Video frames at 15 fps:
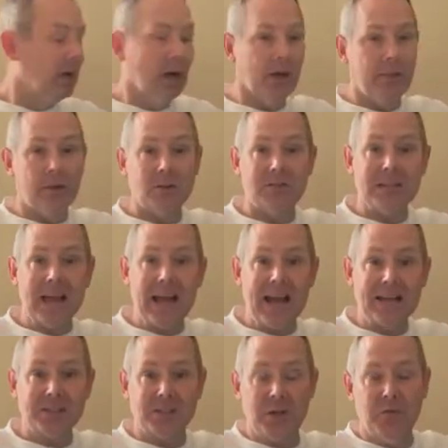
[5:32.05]
And there's
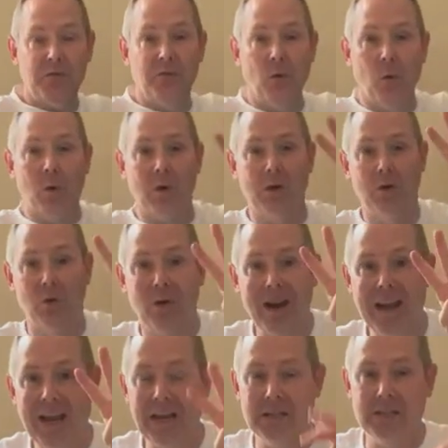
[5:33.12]
actually 4
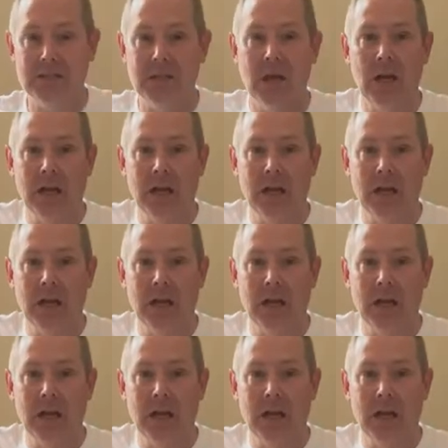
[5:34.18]
grades.